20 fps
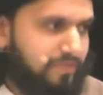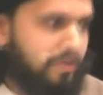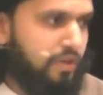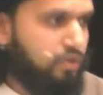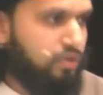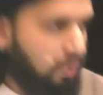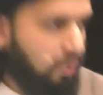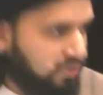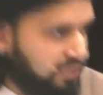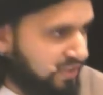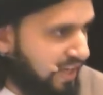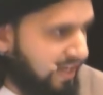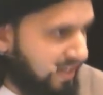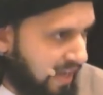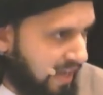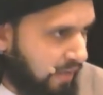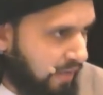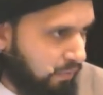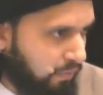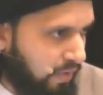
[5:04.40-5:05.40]
adults can't
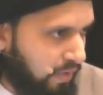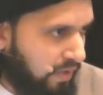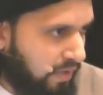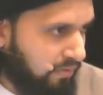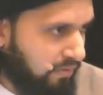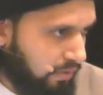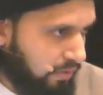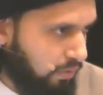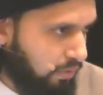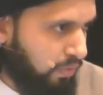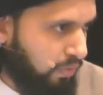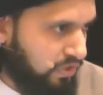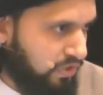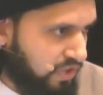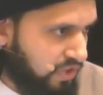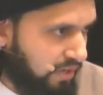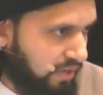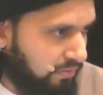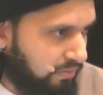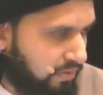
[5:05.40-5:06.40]
handle that, let alone a
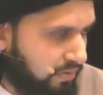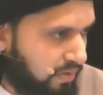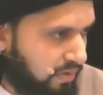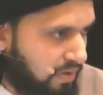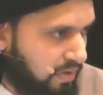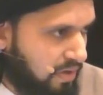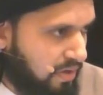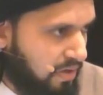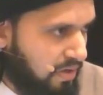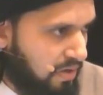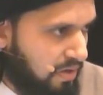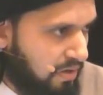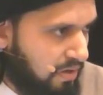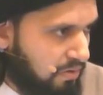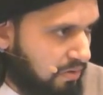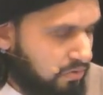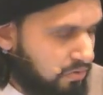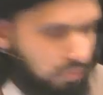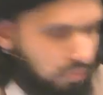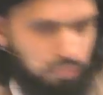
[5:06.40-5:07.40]
child.
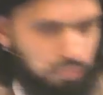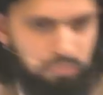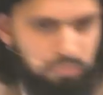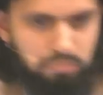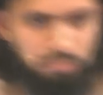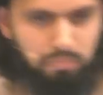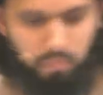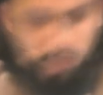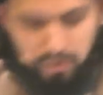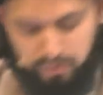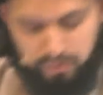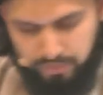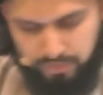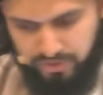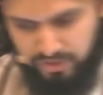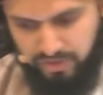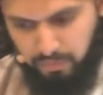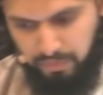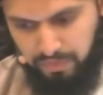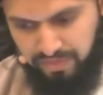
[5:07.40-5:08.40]
So when you're
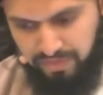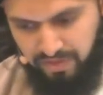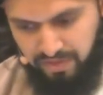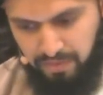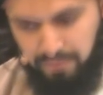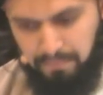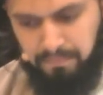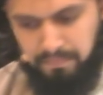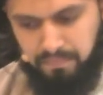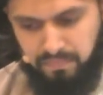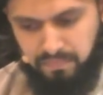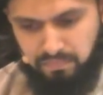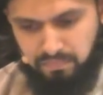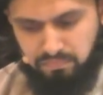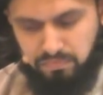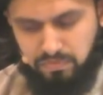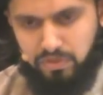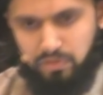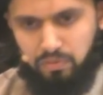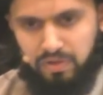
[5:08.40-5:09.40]
sitting with them,
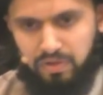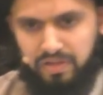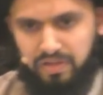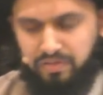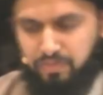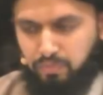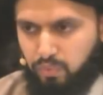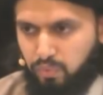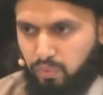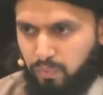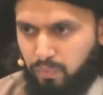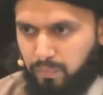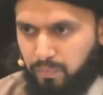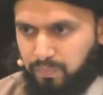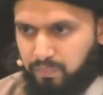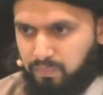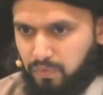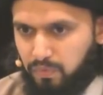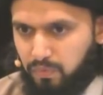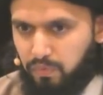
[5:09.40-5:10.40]
in the room
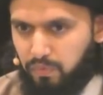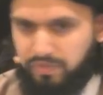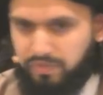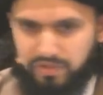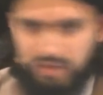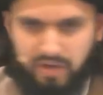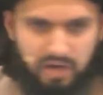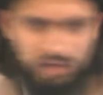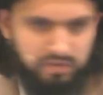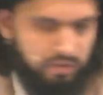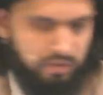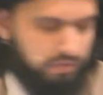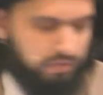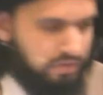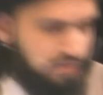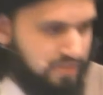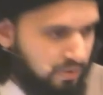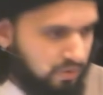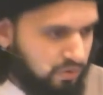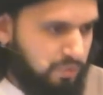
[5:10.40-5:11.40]
with the doctor, the
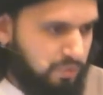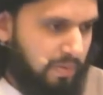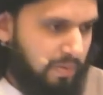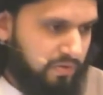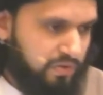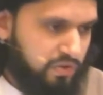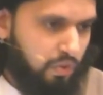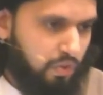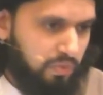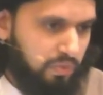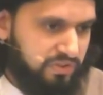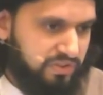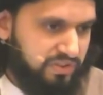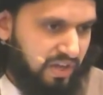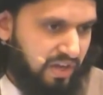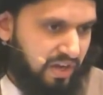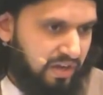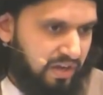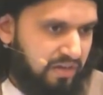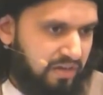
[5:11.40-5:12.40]
needle's about to go
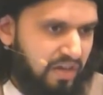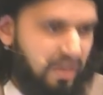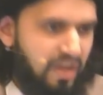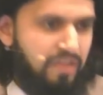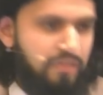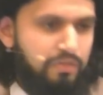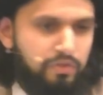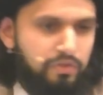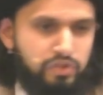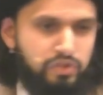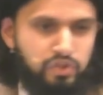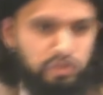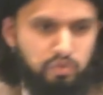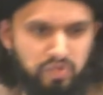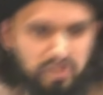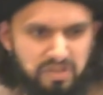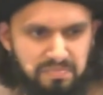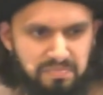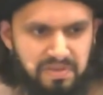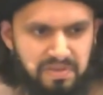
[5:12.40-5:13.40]
inside, they're
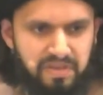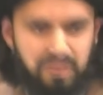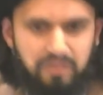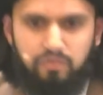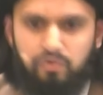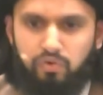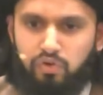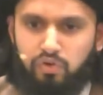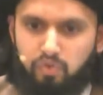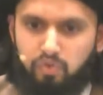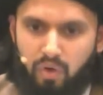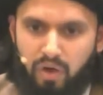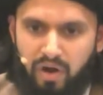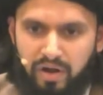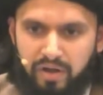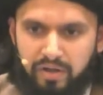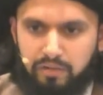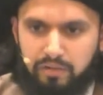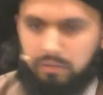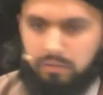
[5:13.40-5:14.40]
screaming, they're
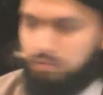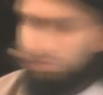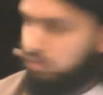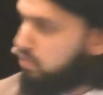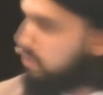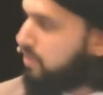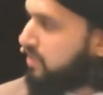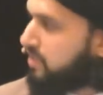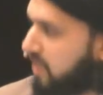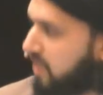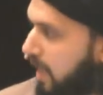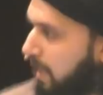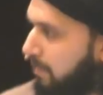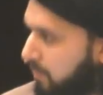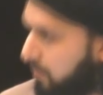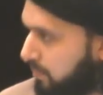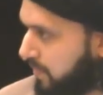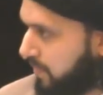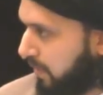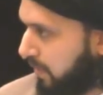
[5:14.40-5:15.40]
crying, you need to calm
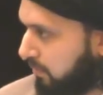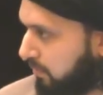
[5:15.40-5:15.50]
them down.